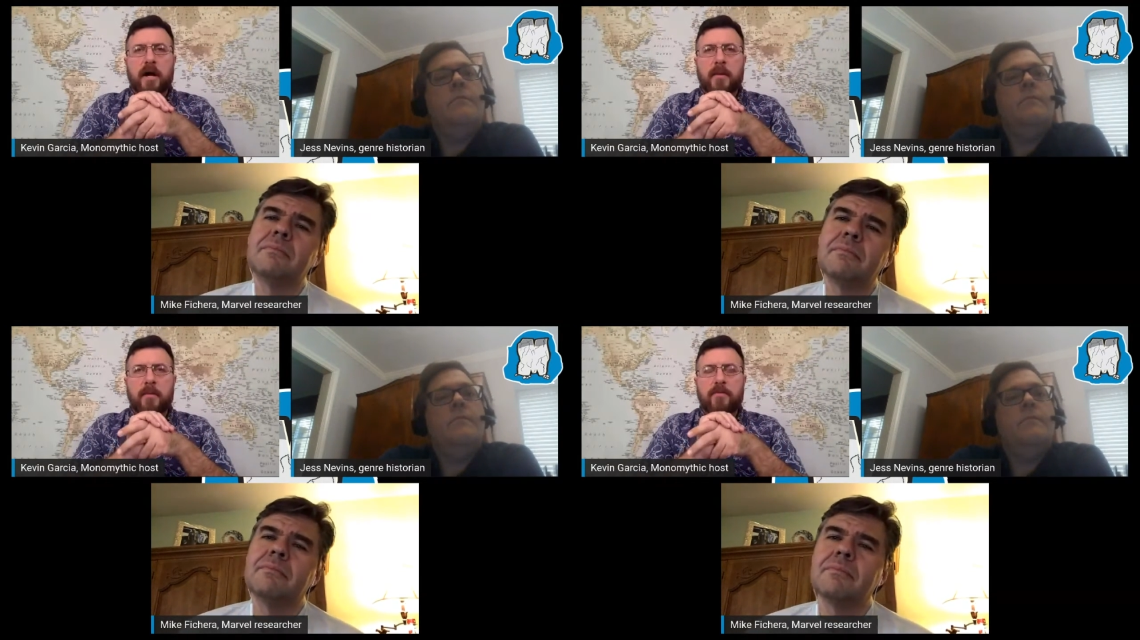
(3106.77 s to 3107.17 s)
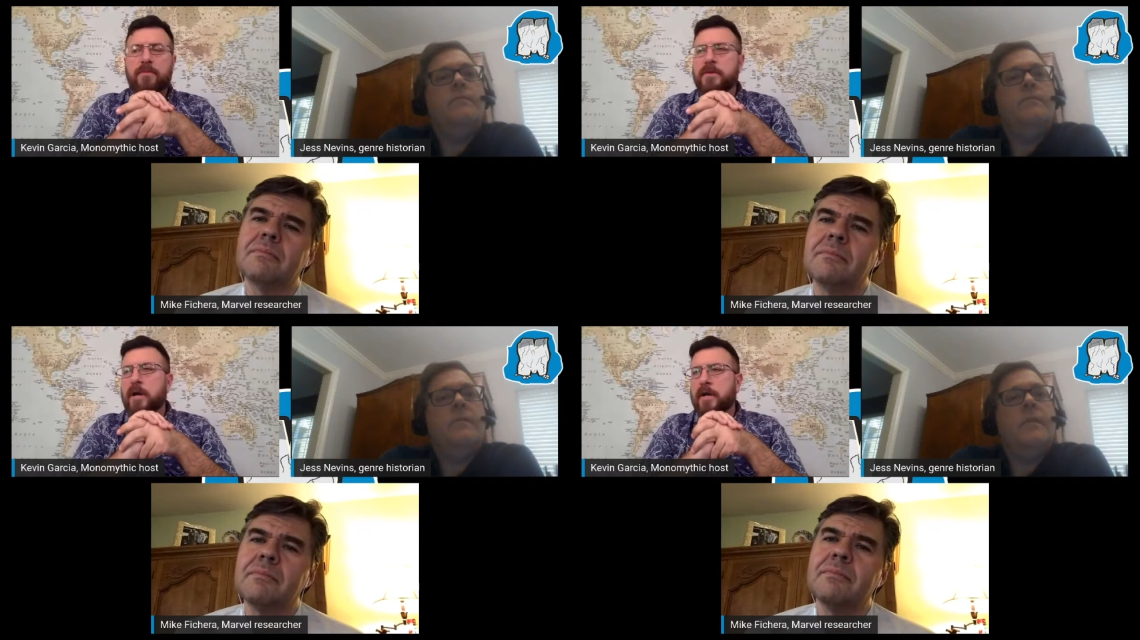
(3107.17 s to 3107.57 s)
Speaker 1: um,
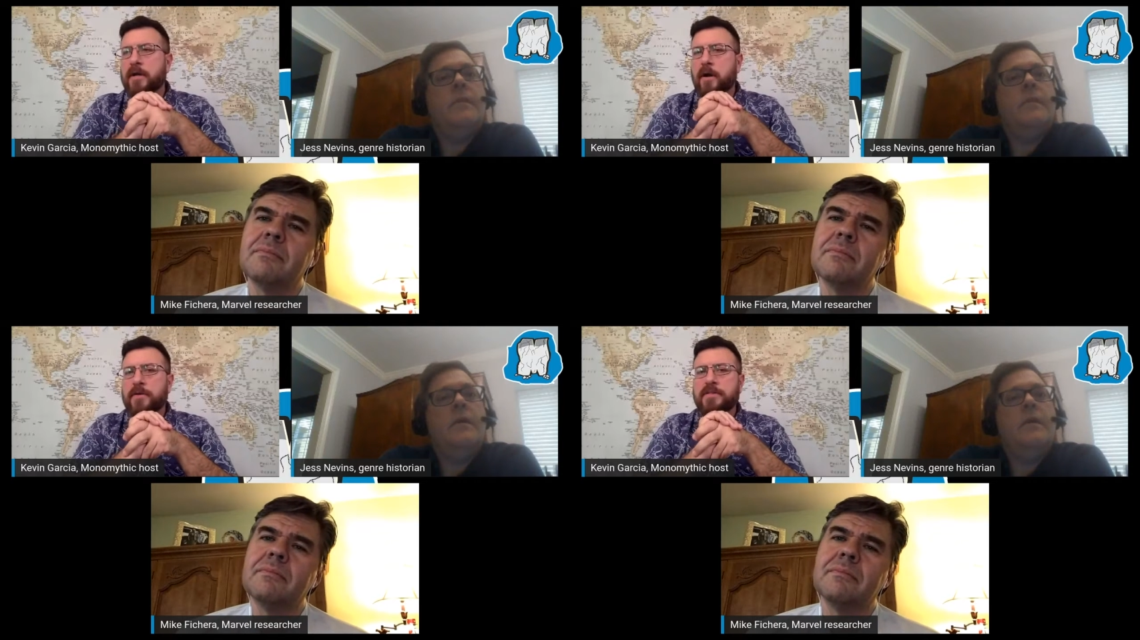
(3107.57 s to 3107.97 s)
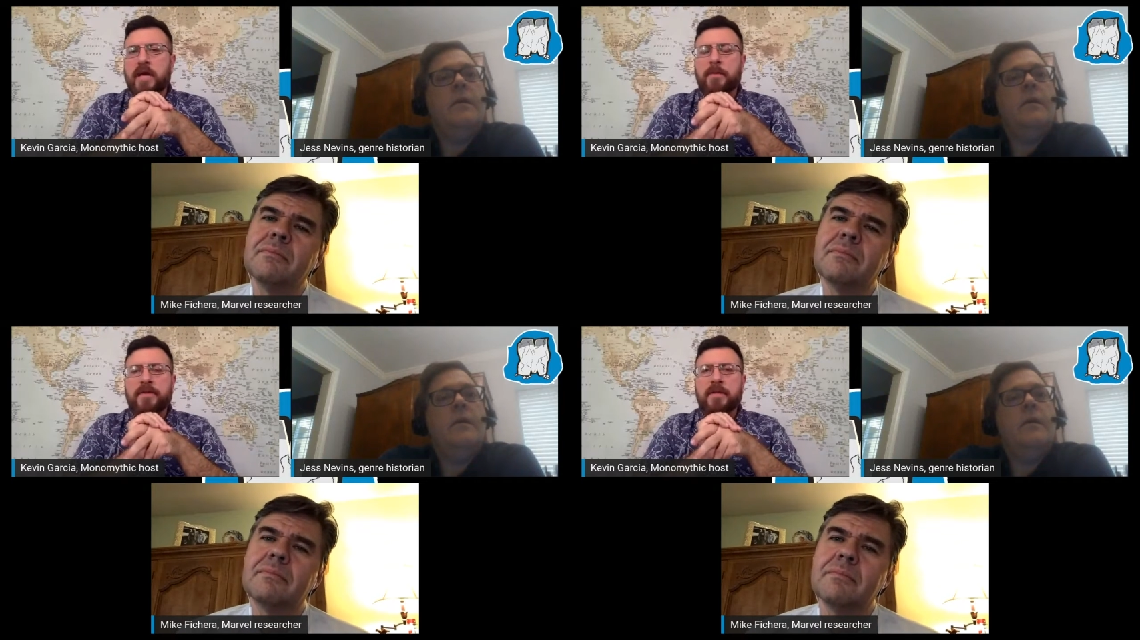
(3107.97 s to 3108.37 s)
we've been talking all
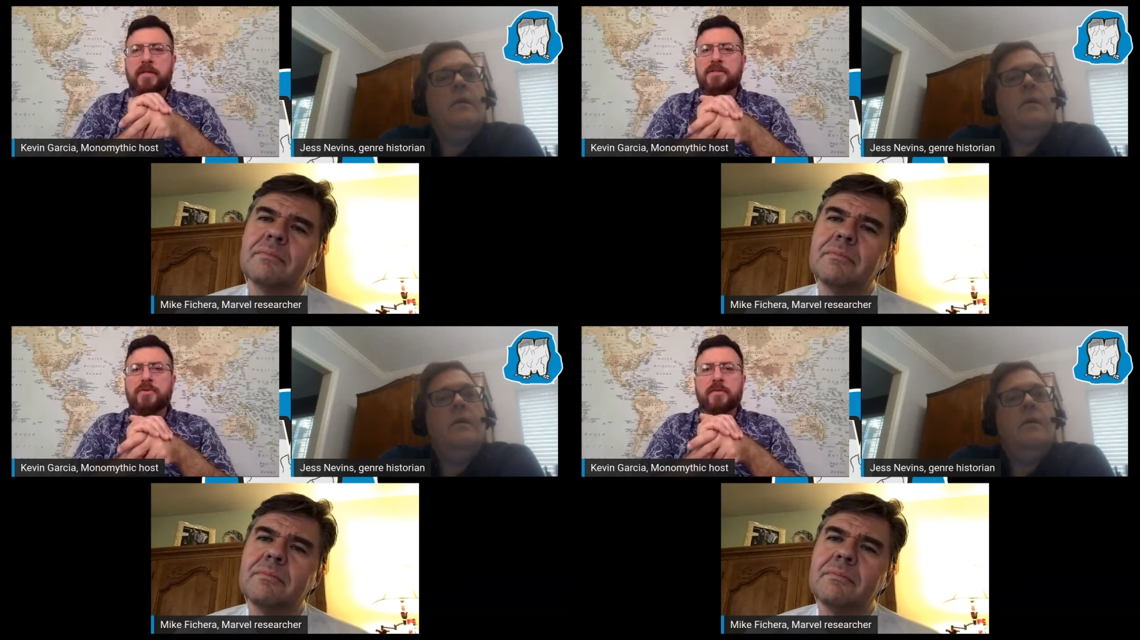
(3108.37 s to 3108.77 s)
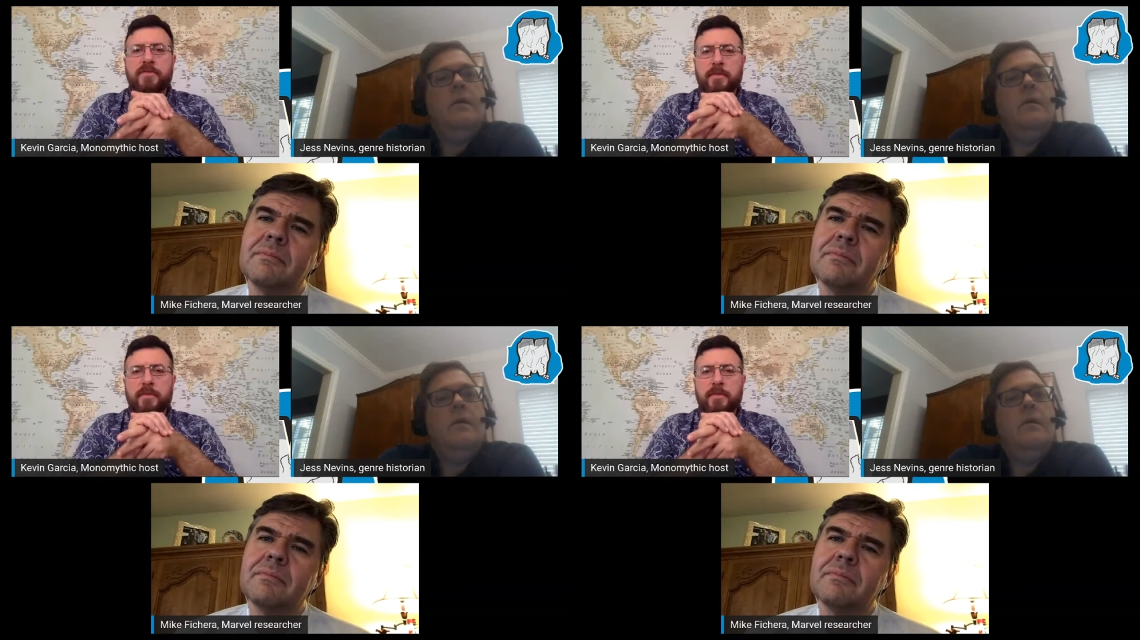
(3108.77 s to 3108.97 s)
this time about the history